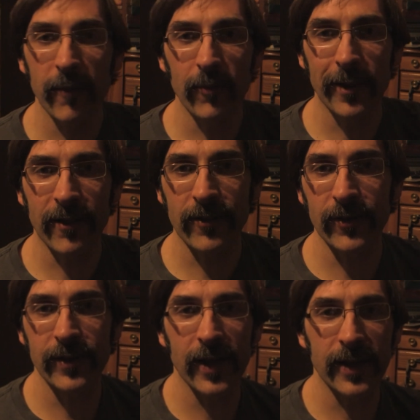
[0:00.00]
everybody has a
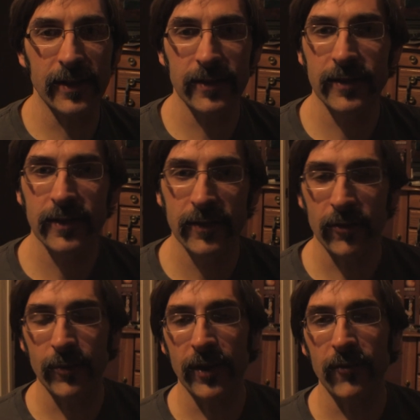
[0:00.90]
good night,
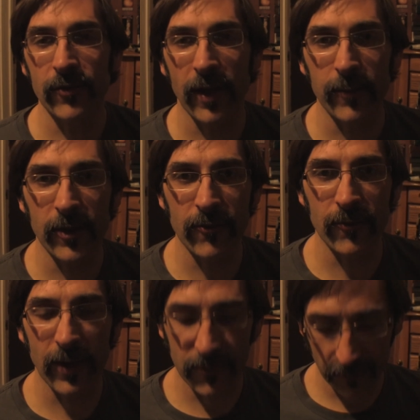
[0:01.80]
or whatever time it is you're
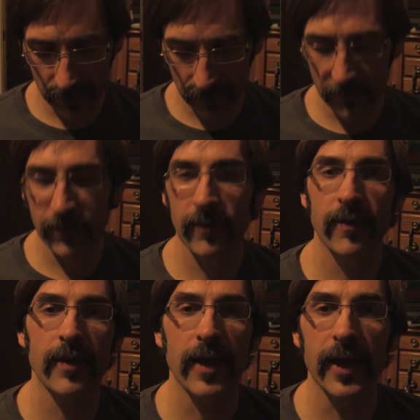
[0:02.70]
watching this.
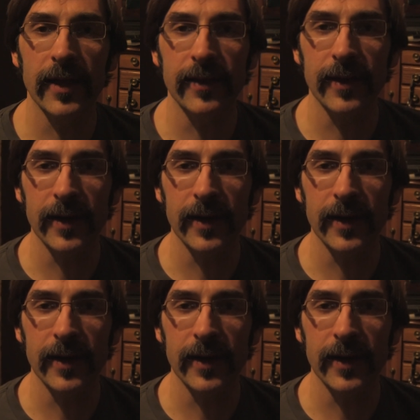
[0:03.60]
And